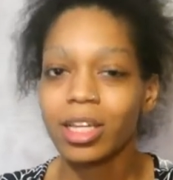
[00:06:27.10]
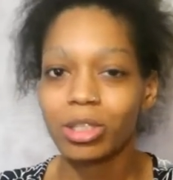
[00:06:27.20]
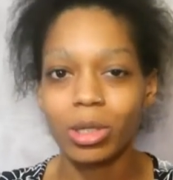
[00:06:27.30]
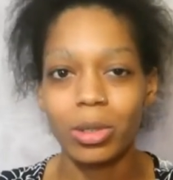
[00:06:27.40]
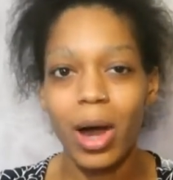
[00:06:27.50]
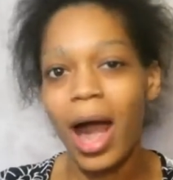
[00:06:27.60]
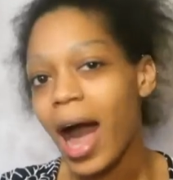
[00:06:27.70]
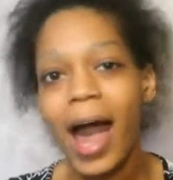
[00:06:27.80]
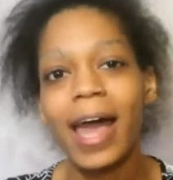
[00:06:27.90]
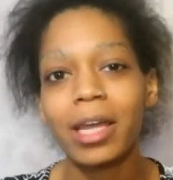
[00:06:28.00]
So
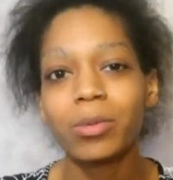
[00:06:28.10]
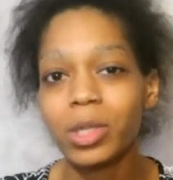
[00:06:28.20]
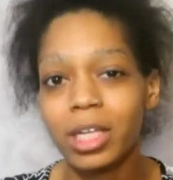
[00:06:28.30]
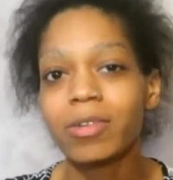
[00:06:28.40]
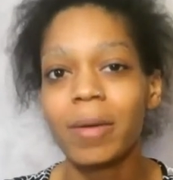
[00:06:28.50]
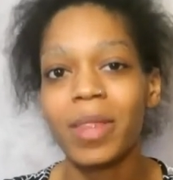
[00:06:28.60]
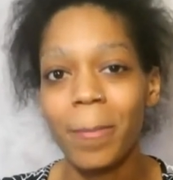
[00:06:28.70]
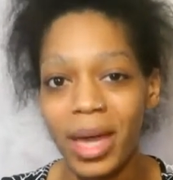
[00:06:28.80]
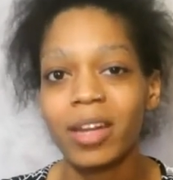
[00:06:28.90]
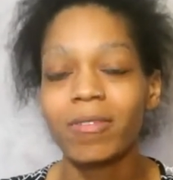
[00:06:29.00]
I will give him the
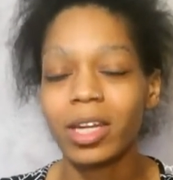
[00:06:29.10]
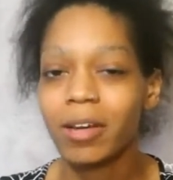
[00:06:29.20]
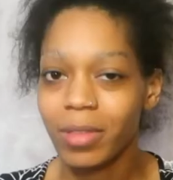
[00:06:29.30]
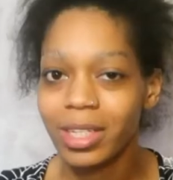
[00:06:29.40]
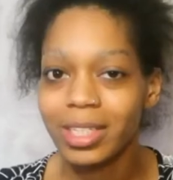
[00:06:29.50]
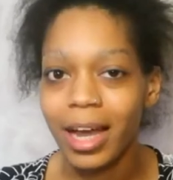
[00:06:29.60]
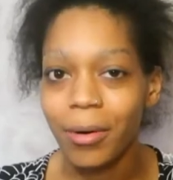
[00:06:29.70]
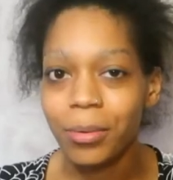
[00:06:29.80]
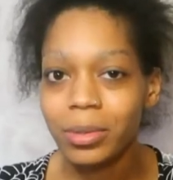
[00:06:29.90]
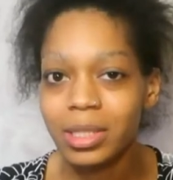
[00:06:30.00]
benefit of the
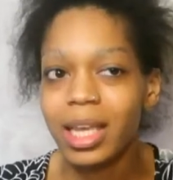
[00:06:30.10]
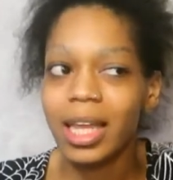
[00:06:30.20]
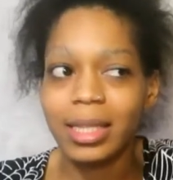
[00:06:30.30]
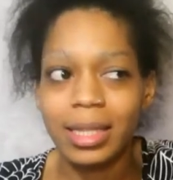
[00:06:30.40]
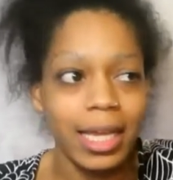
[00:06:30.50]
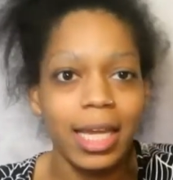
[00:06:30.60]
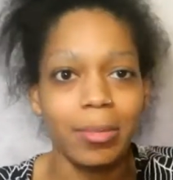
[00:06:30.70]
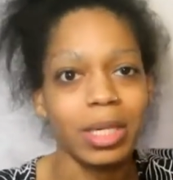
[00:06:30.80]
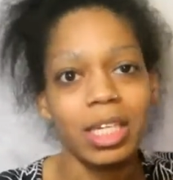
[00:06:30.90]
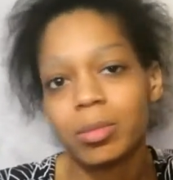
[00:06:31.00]
doubt and let
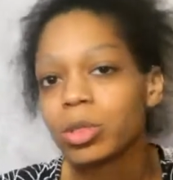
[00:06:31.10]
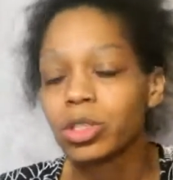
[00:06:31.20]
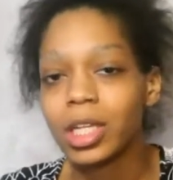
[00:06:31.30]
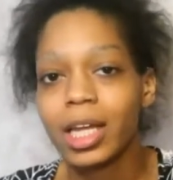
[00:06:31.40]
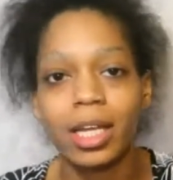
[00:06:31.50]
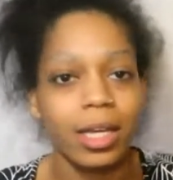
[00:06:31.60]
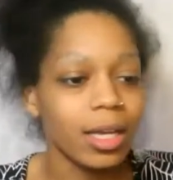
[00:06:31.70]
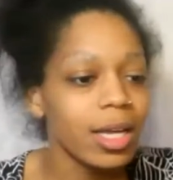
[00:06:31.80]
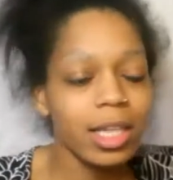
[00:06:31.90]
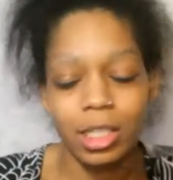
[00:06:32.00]
him keep creating
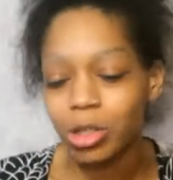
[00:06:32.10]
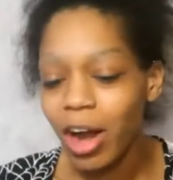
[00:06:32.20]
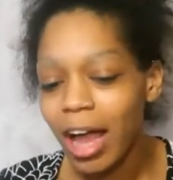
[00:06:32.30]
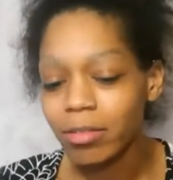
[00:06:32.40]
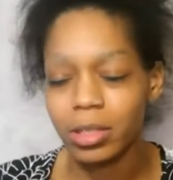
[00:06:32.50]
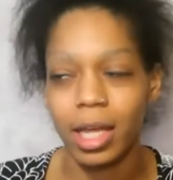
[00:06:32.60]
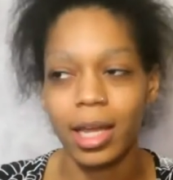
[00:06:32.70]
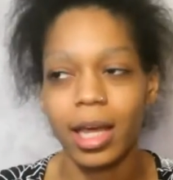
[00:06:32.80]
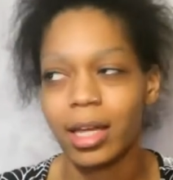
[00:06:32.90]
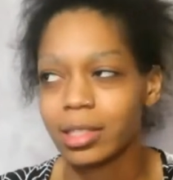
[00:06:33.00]
his craft,
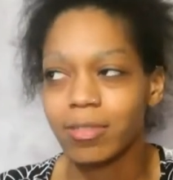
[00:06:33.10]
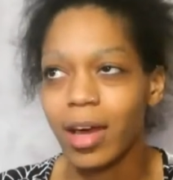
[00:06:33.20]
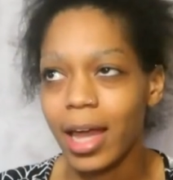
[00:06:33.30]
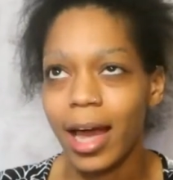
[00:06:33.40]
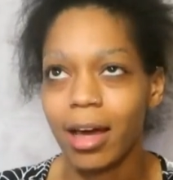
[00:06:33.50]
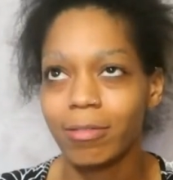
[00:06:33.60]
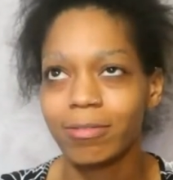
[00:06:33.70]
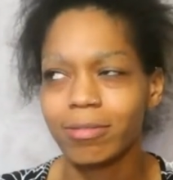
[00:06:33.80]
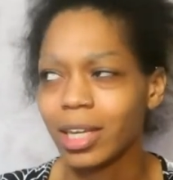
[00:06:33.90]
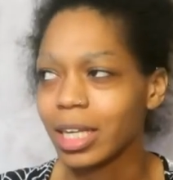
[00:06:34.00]
like as if I have
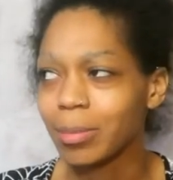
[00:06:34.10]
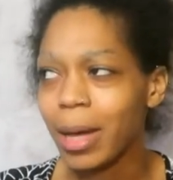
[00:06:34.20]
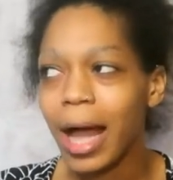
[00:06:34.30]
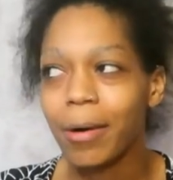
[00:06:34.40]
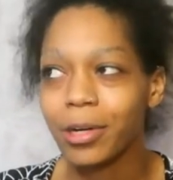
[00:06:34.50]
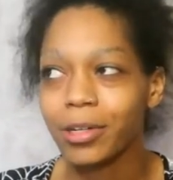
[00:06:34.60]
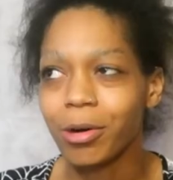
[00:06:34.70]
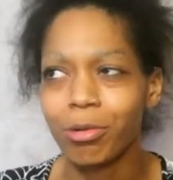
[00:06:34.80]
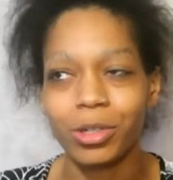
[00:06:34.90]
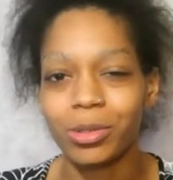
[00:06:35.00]
any power
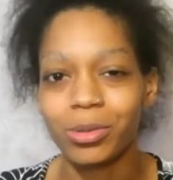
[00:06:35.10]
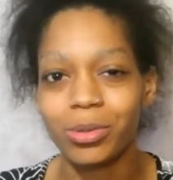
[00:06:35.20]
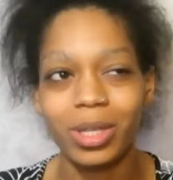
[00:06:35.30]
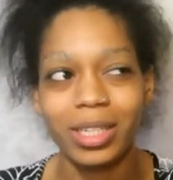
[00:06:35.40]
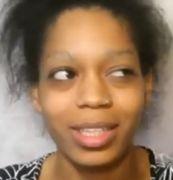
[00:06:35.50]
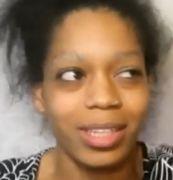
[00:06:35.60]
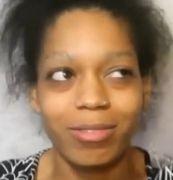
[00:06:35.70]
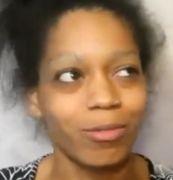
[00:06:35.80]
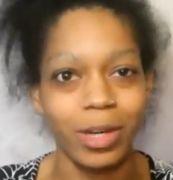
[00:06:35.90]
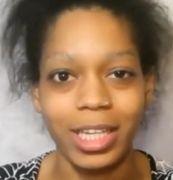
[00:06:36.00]
over
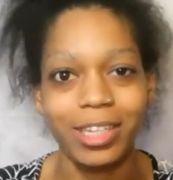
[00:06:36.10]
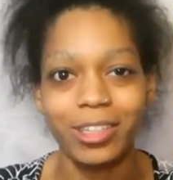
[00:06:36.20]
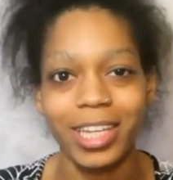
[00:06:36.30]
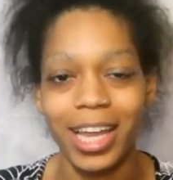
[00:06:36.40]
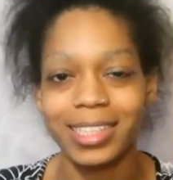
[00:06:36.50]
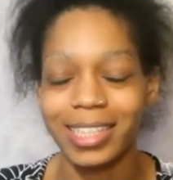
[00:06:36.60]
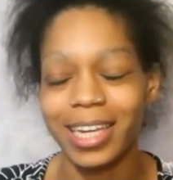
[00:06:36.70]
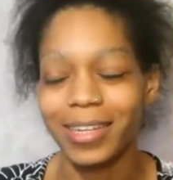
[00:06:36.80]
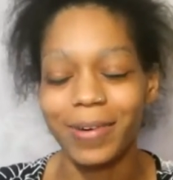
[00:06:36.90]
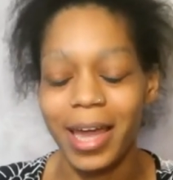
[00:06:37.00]
what he creates
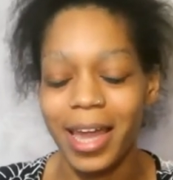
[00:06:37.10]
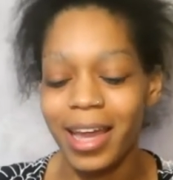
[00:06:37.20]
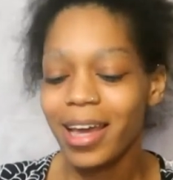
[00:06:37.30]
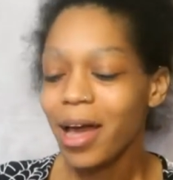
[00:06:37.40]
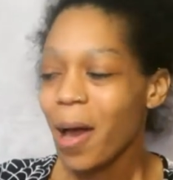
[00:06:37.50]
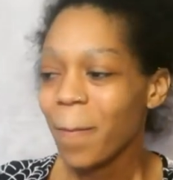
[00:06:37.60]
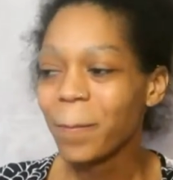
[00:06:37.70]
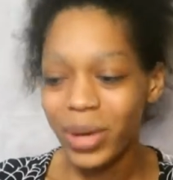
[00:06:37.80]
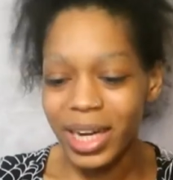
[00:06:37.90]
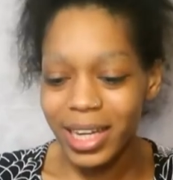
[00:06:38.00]
anyway.
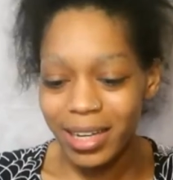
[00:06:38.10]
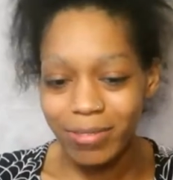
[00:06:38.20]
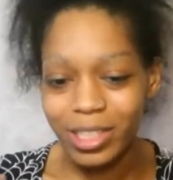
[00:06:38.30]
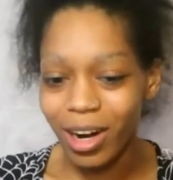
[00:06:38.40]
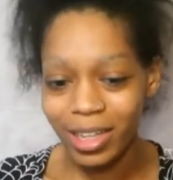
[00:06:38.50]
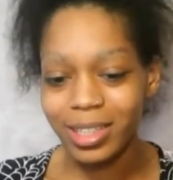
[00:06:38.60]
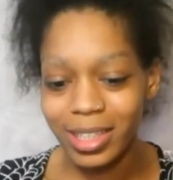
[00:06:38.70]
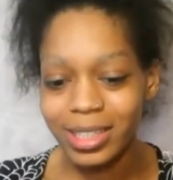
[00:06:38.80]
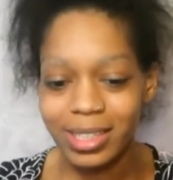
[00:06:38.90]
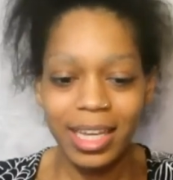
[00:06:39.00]
But
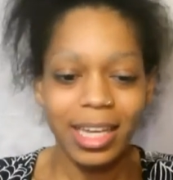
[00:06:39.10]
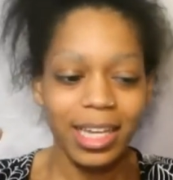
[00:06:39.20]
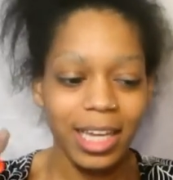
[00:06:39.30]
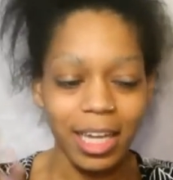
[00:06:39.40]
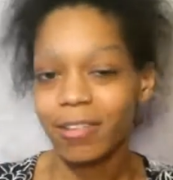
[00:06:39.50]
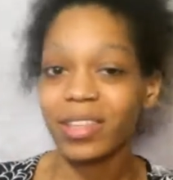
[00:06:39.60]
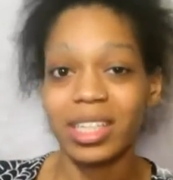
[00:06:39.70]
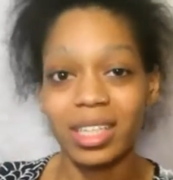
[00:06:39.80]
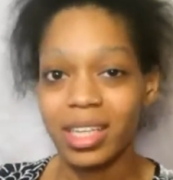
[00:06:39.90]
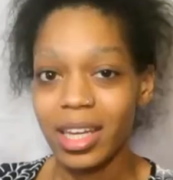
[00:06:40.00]
regardless, if
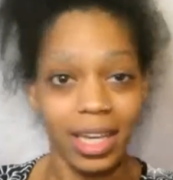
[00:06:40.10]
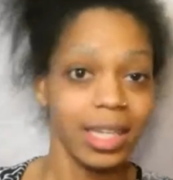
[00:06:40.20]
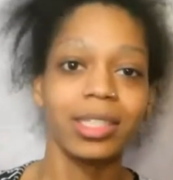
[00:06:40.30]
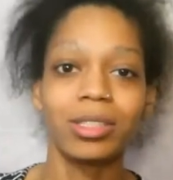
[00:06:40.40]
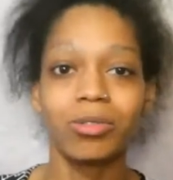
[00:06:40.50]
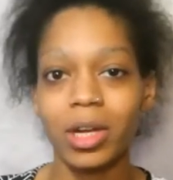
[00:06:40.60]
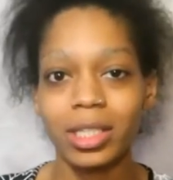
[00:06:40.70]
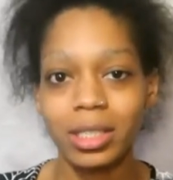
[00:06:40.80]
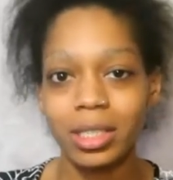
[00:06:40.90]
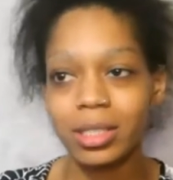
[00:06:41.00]
he is
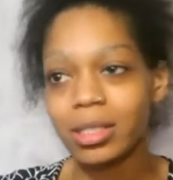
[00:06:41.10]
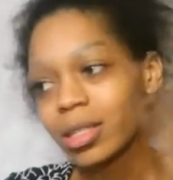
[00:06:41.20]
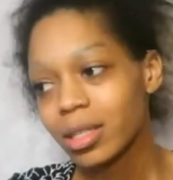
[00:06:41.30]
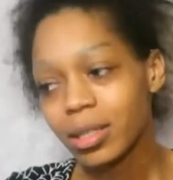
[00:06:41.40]
racist,